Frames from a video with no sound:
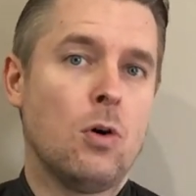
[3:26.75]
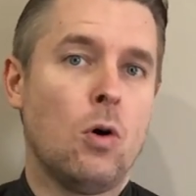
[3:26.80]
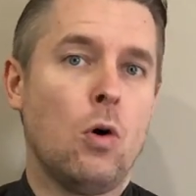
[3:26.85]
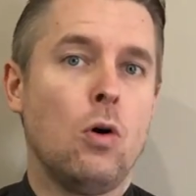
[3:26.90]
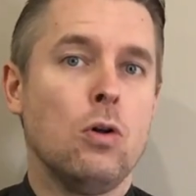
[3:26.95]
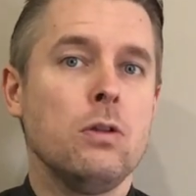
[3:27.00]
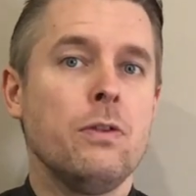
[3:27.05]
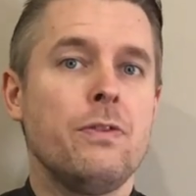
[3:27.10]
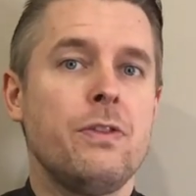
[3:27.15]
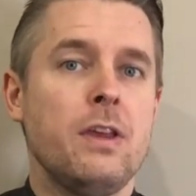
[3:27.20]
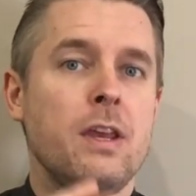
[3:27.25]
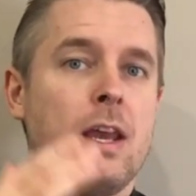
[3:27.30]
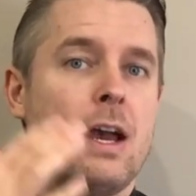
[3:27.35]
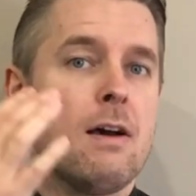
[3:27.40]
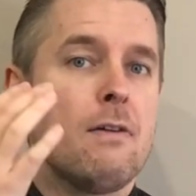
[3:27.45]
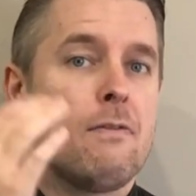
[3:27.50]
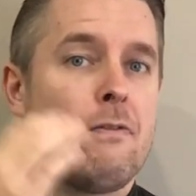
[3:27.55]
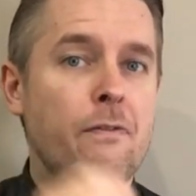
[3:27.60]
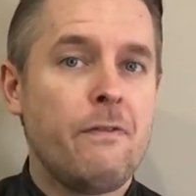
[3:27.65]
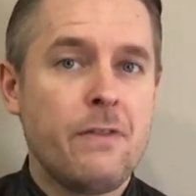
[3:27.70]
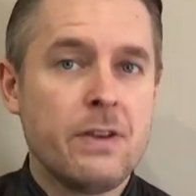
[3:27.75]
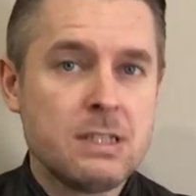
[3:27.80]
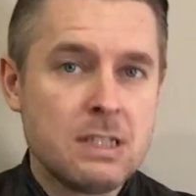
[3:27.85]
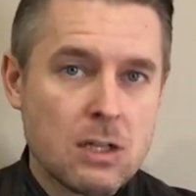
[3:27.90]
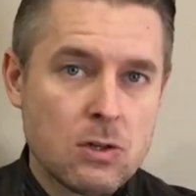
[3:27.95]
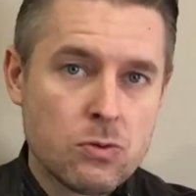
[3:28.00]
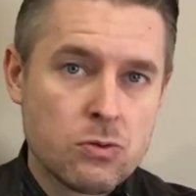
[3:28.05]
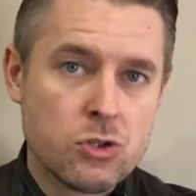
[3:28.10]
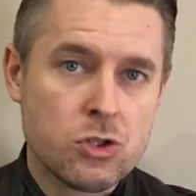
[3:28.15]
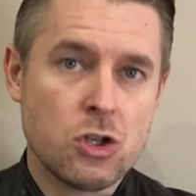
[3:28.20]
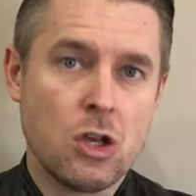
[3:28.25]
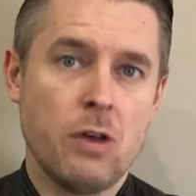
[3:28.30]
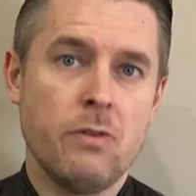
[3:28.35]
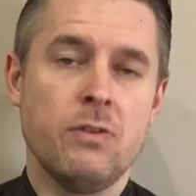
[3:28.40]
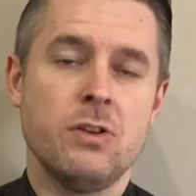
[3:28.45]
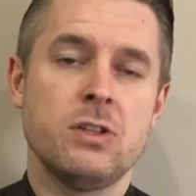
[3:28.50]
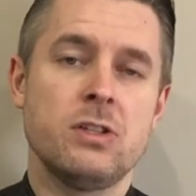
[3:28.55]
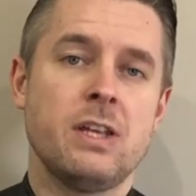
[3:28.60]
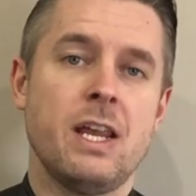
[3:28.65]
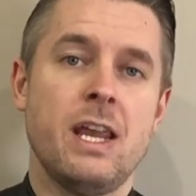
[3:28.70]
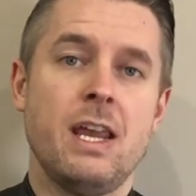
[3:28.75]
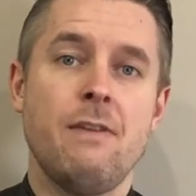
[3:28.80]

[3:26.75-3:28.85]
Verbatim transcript: all of the physical servers,